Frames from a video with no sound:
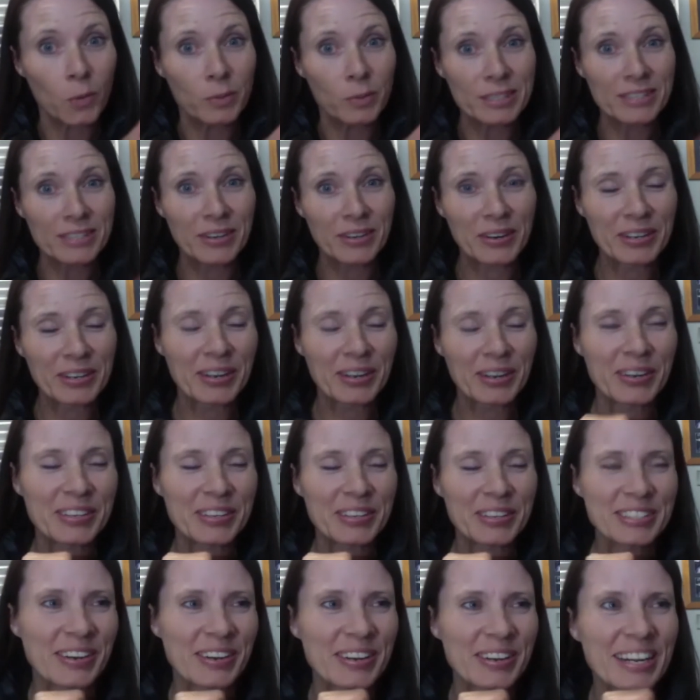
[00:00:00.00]
no-go
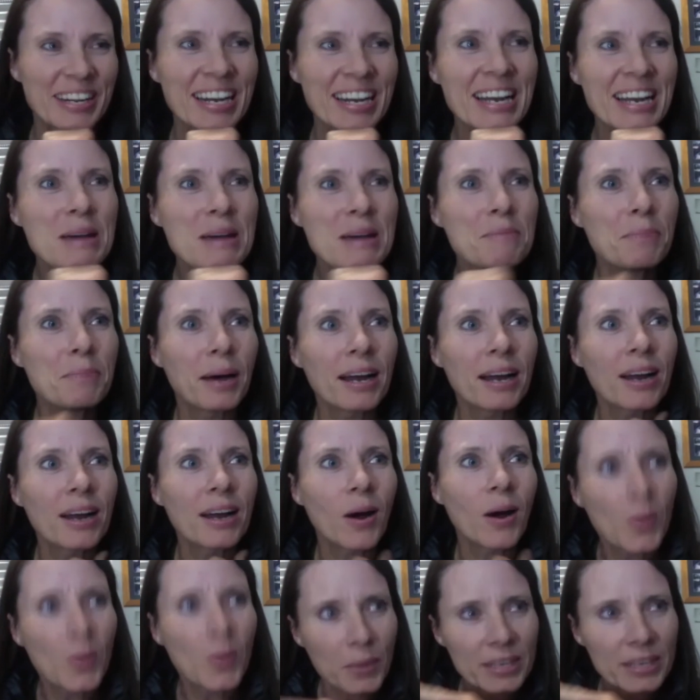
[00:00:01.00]
zone, but
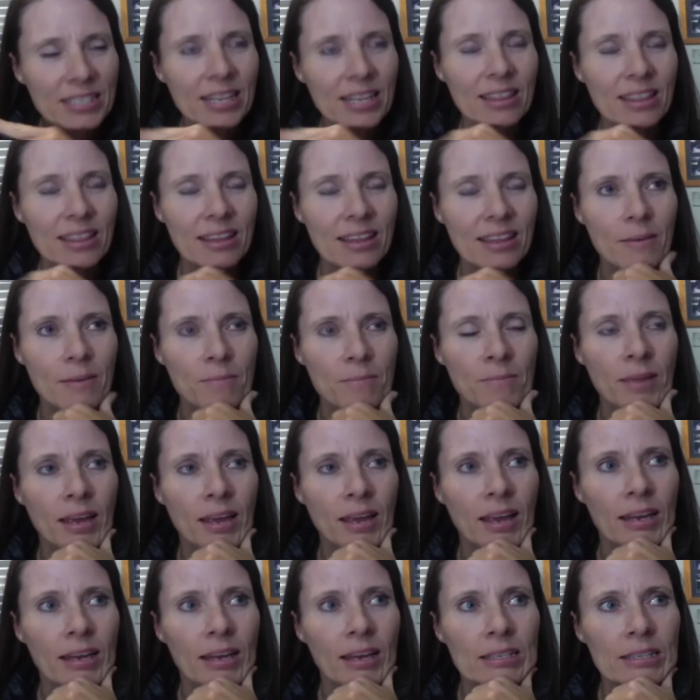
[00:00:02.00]
I went to them
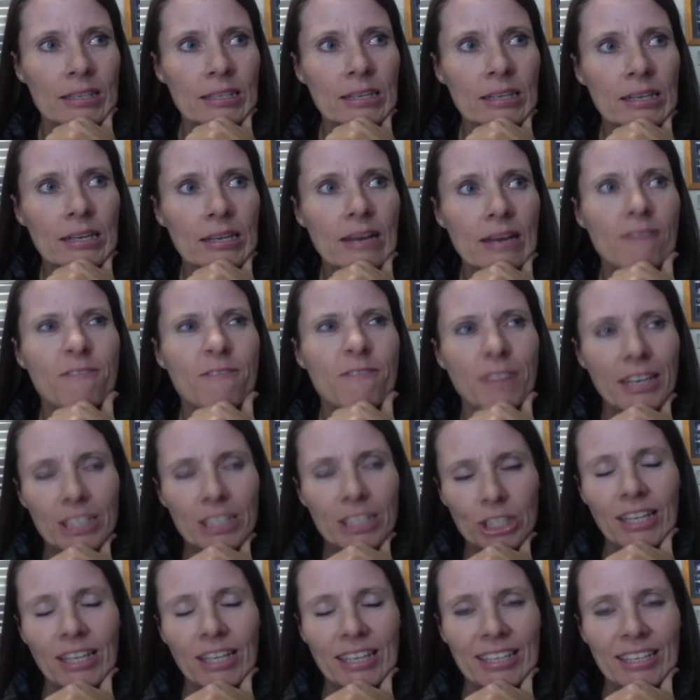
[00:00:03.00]
and
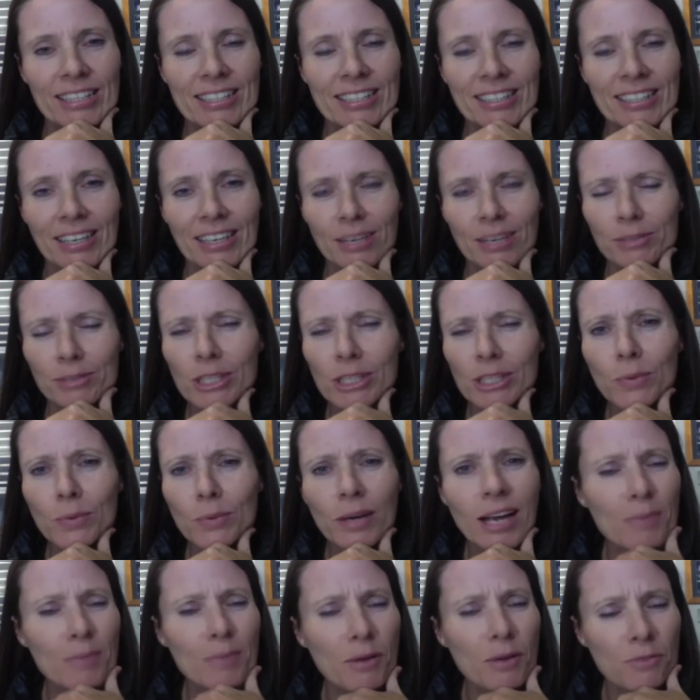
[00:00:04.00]
eventually and said, I just want to
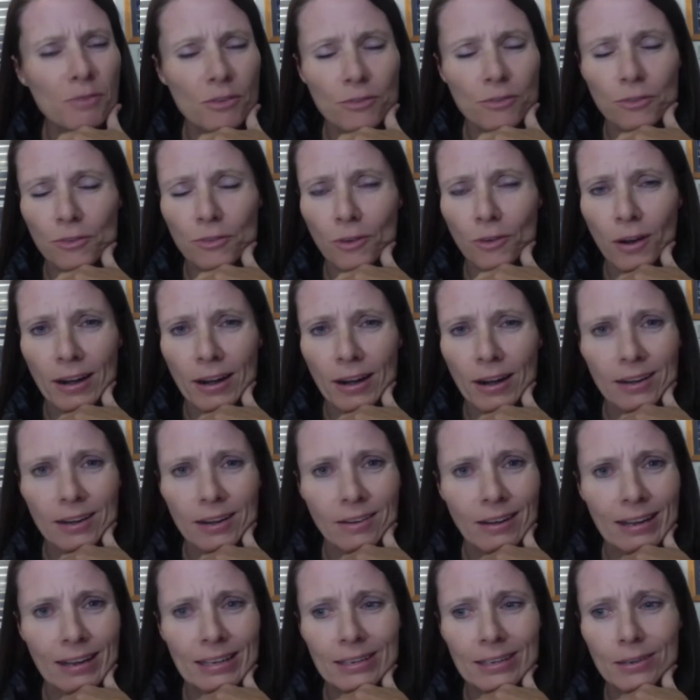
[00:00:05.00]
come over for Friday
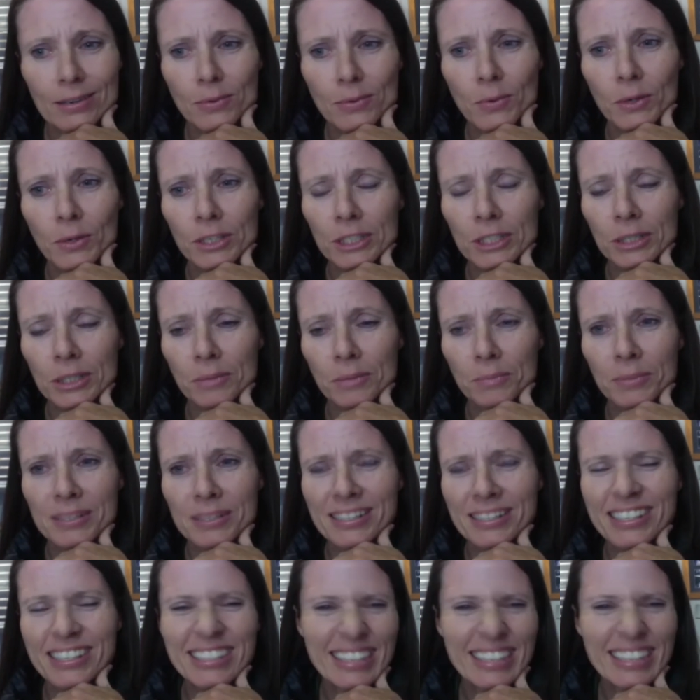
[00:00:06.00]
night worship and
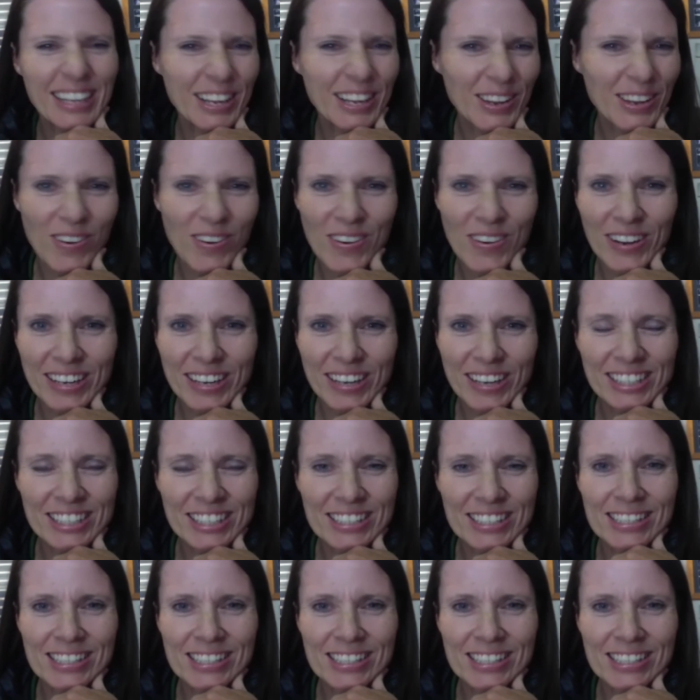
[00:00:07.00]
sing along and just